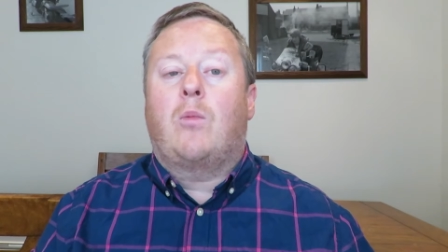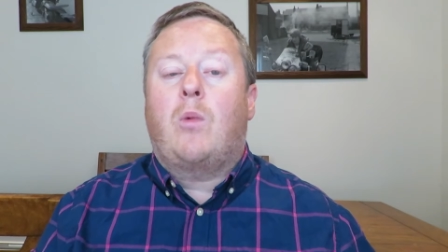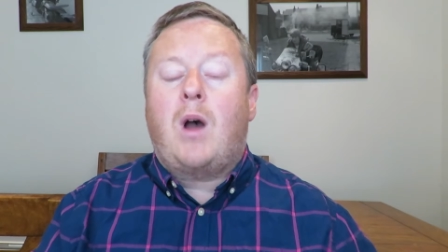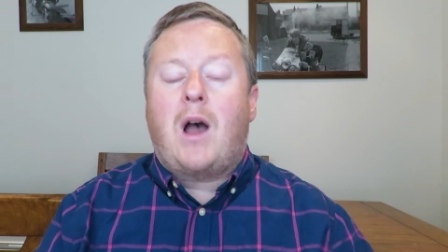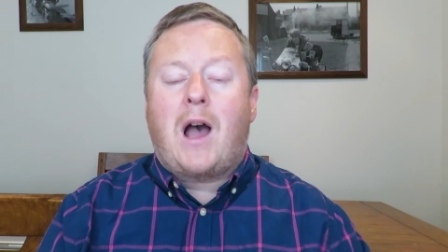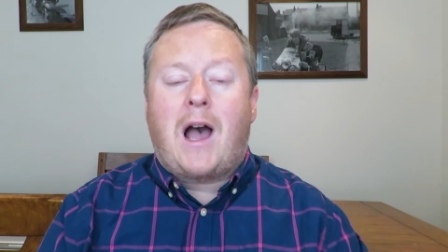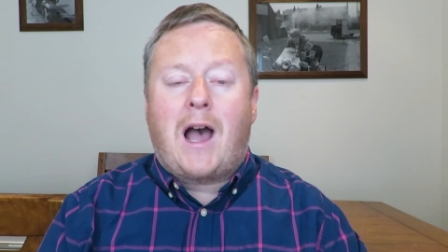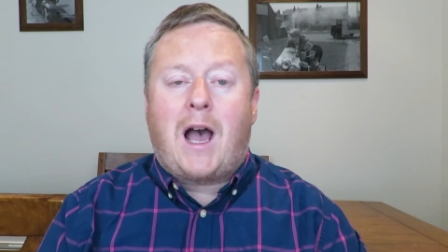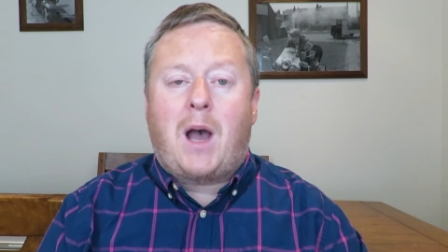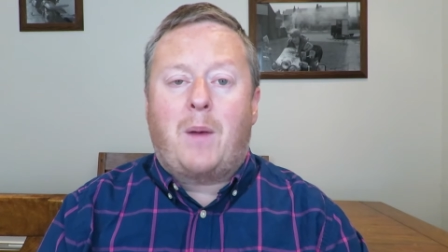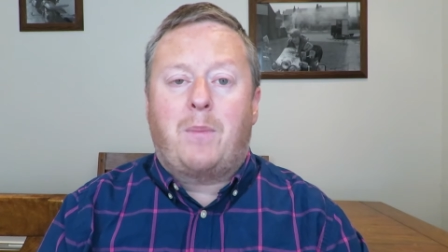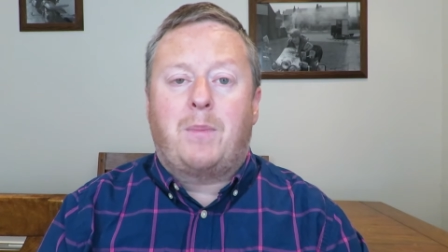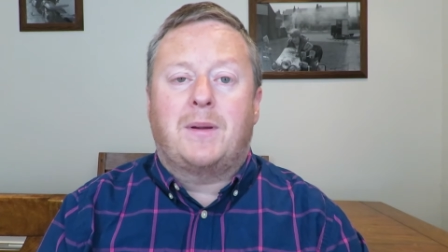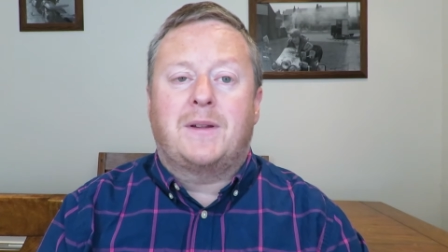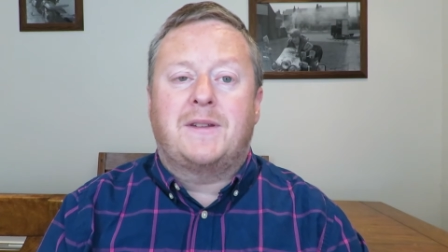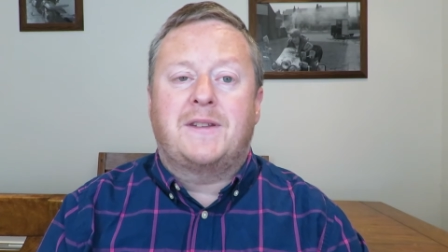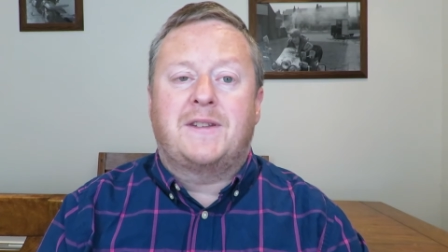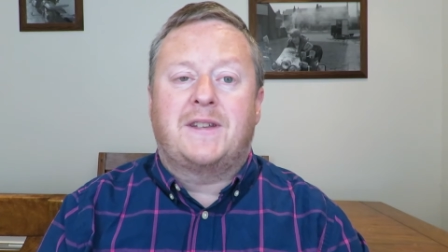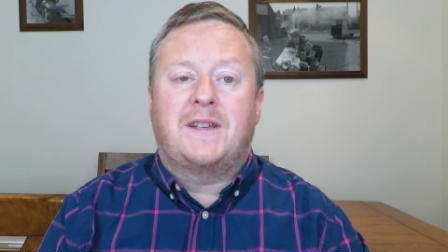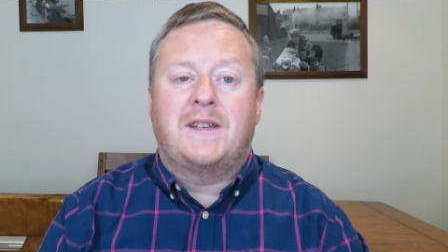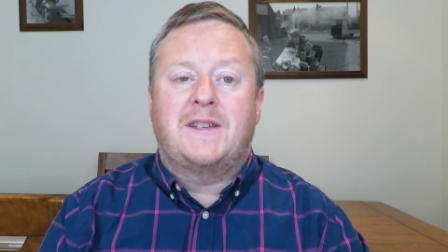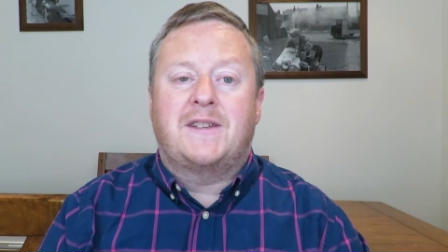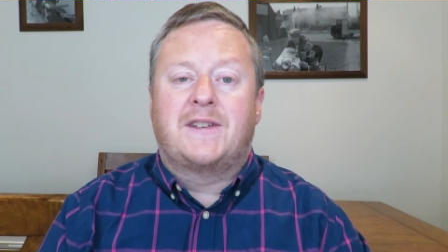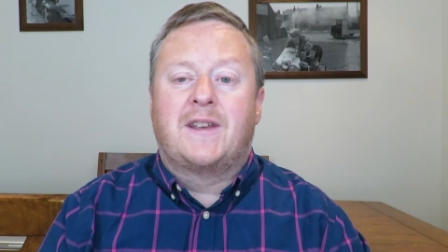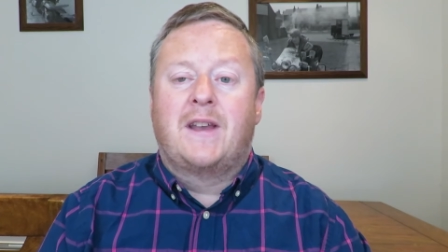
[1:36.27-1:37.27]
what happens
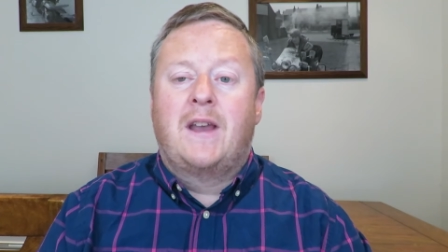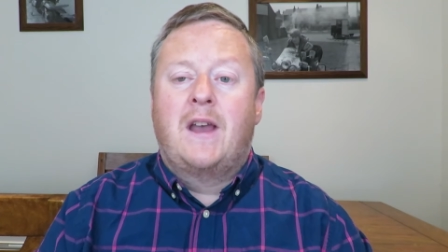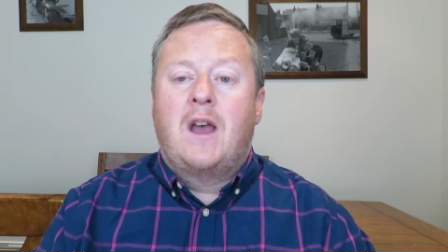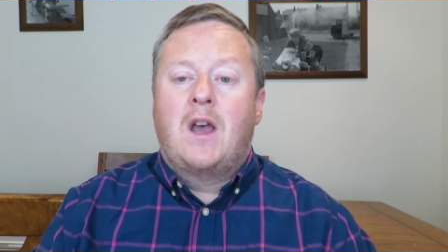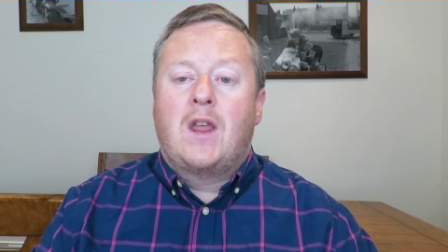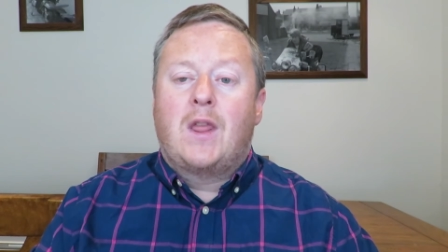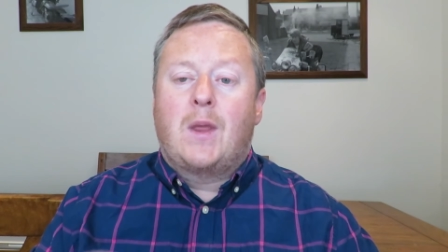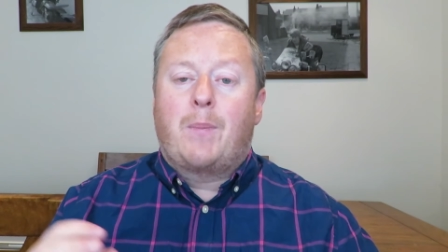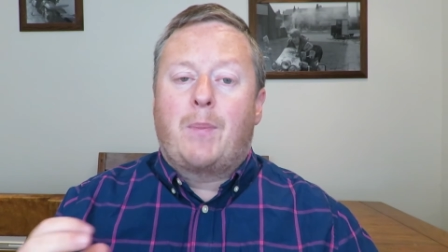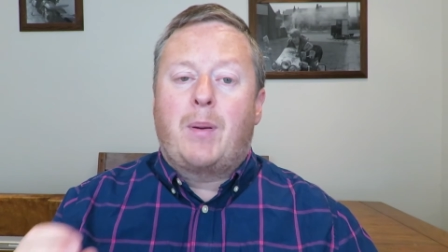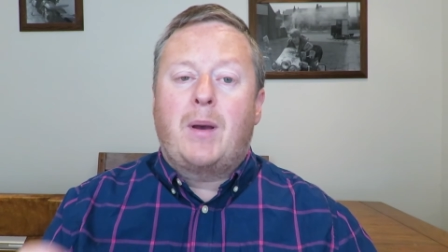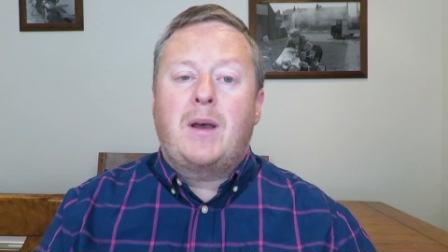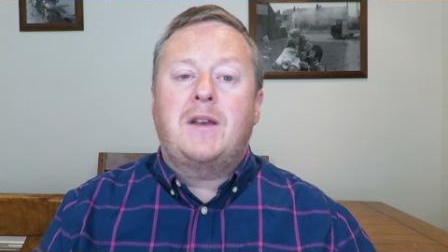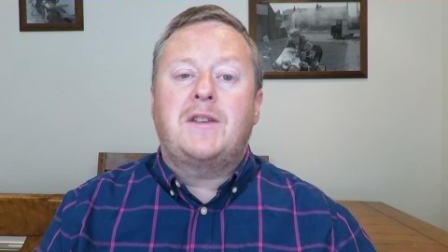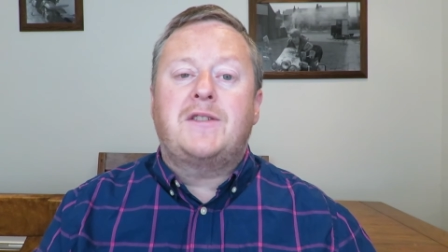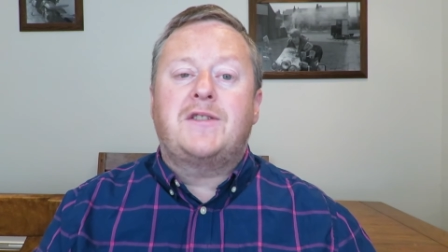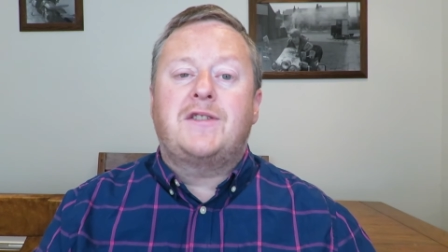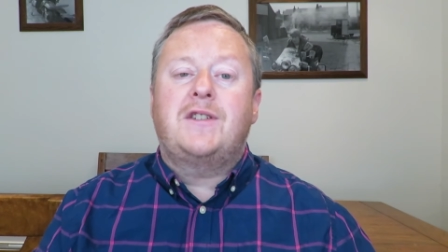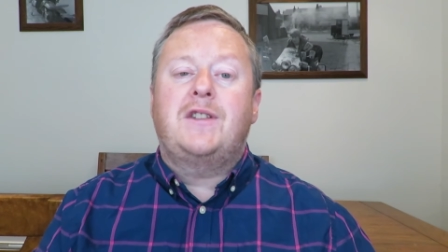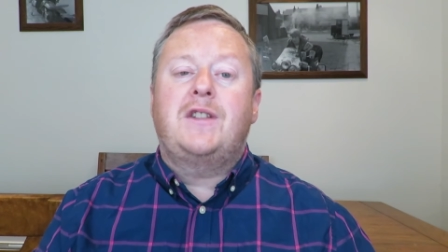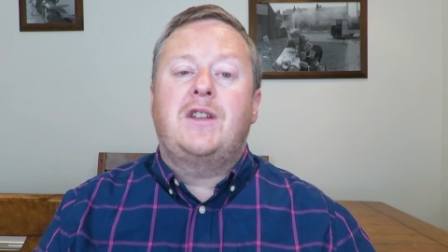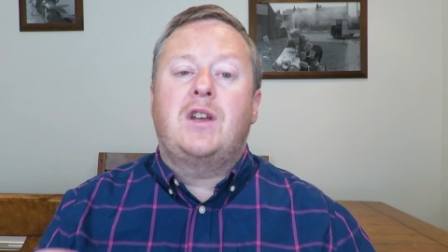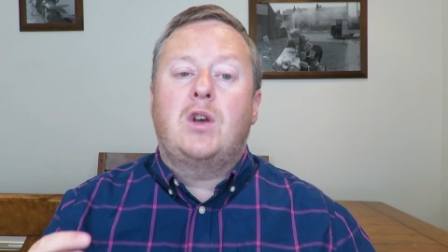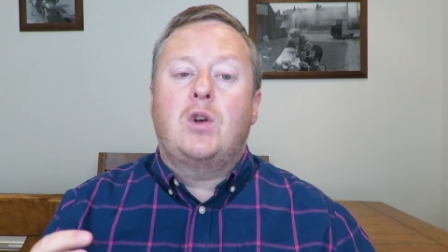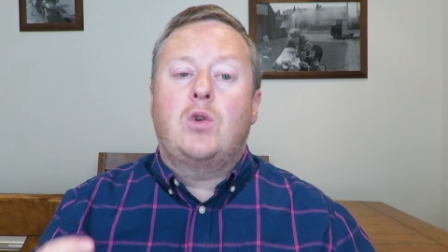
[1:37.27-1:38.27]
is the
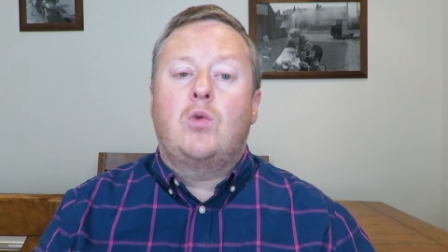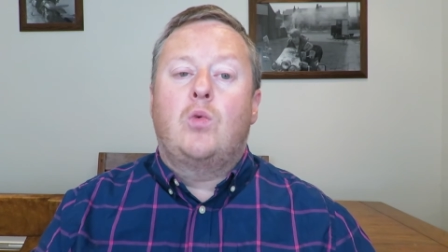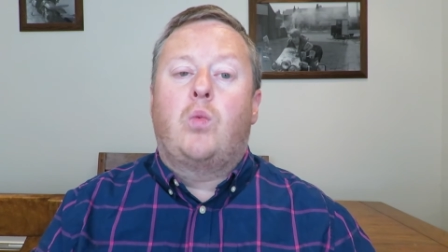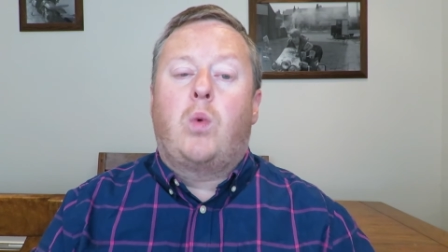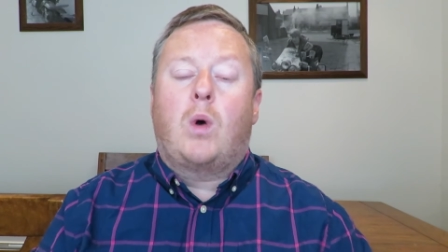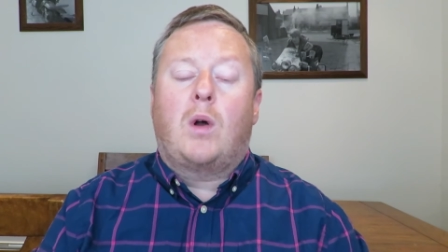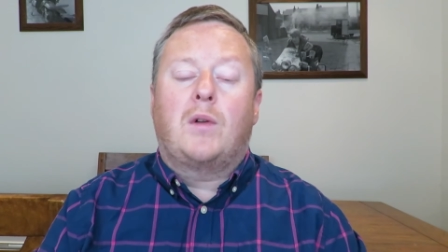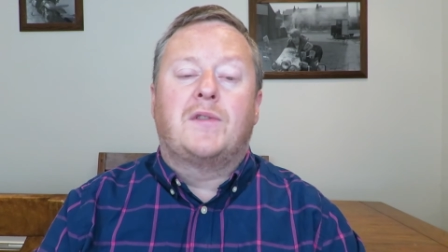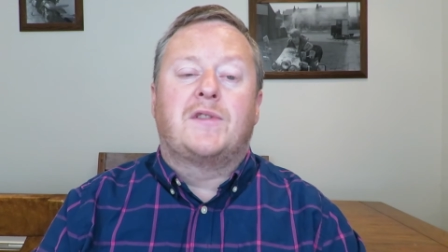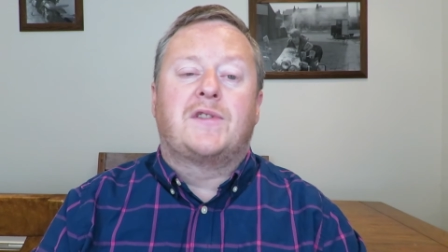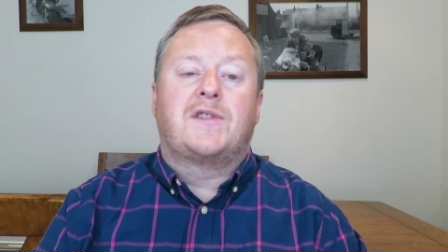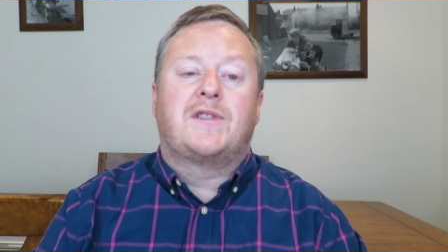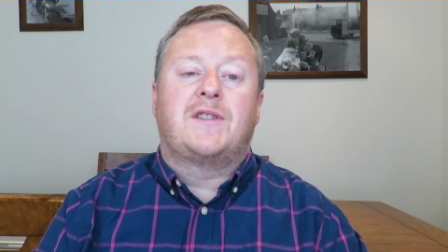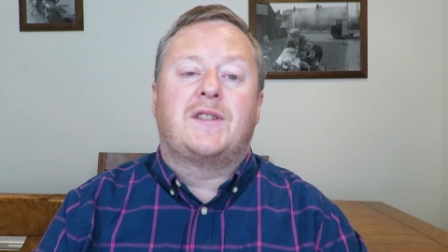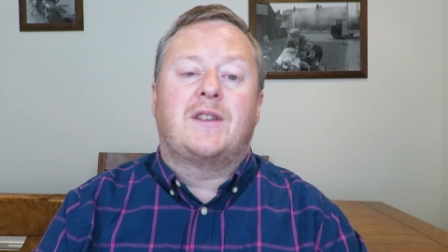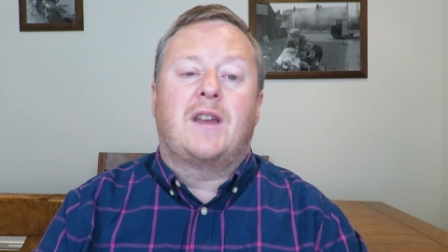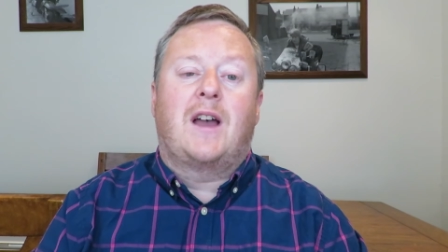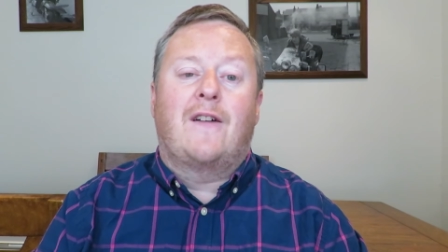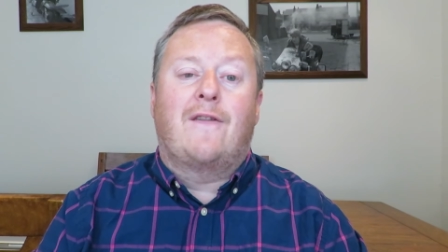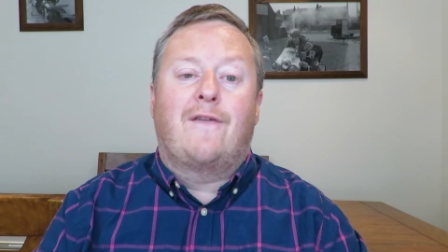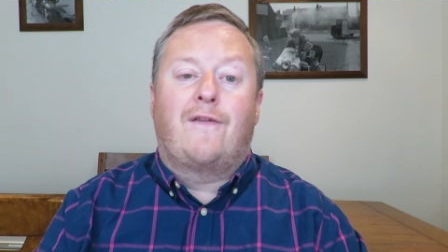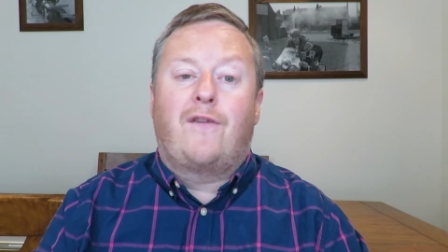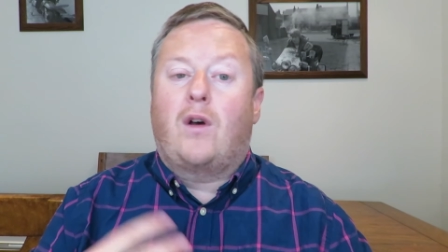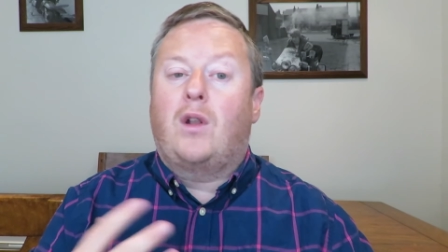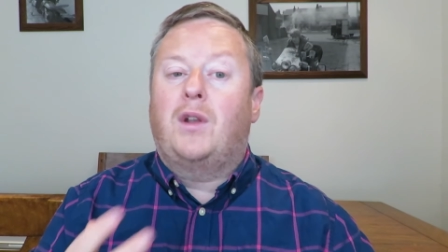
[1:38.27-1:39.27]
person who wants
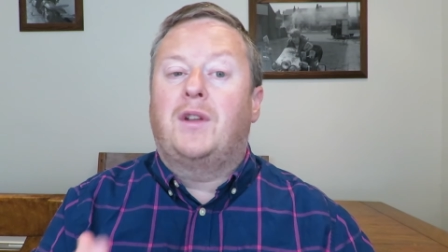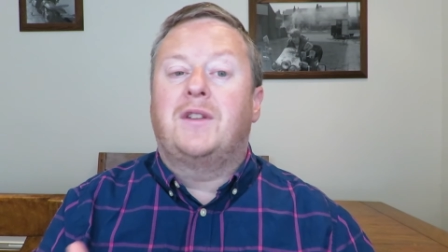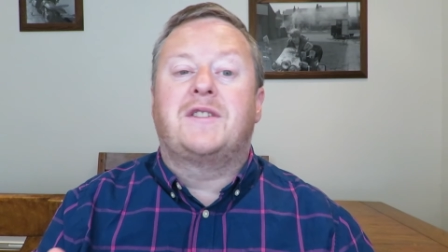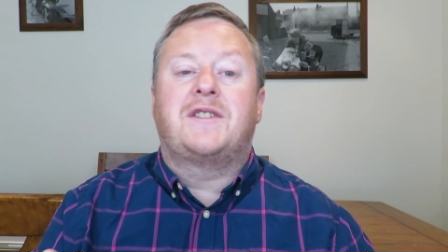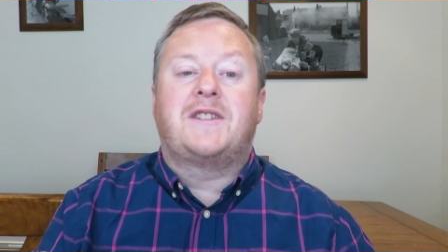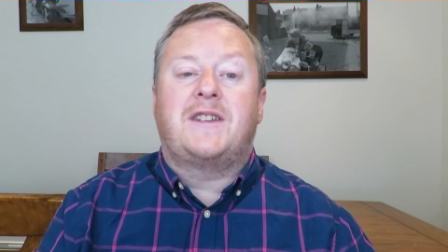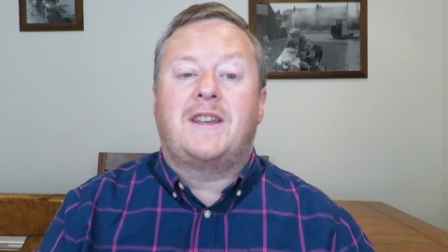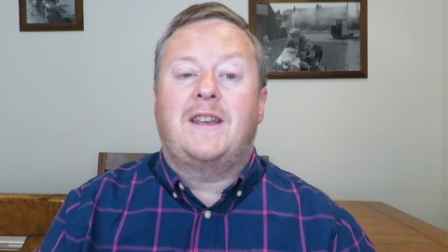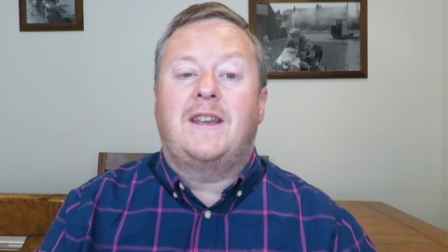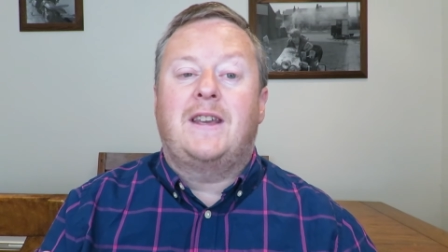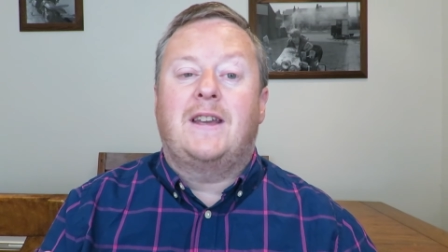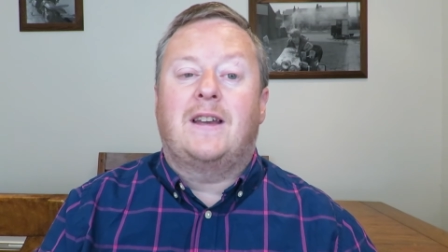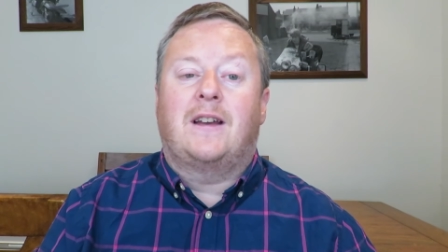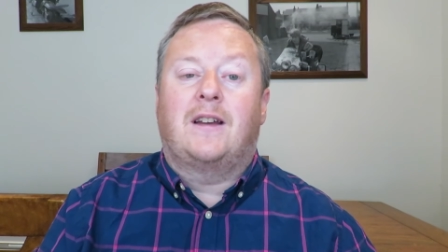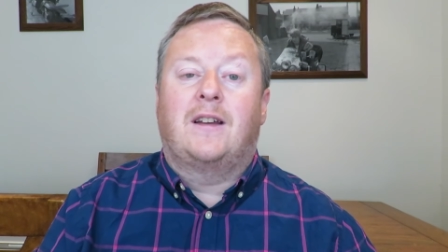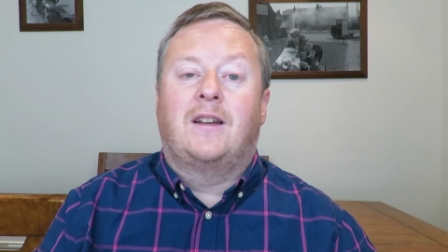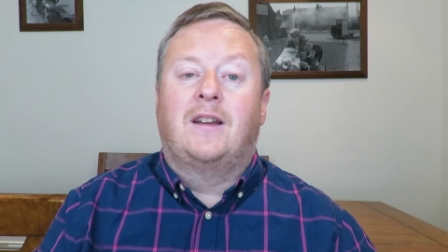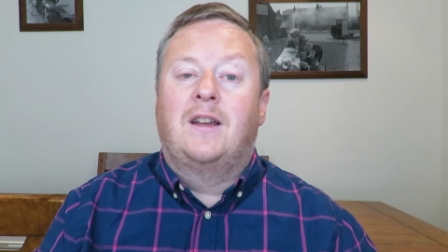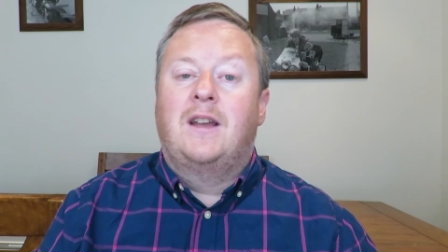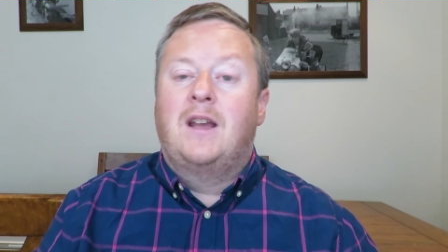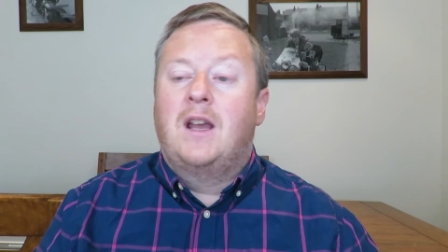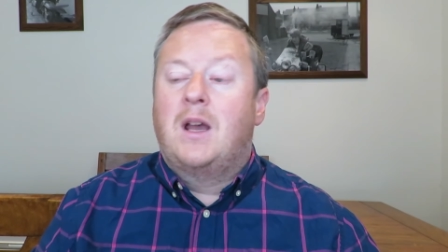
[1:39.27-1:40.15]
a volunteer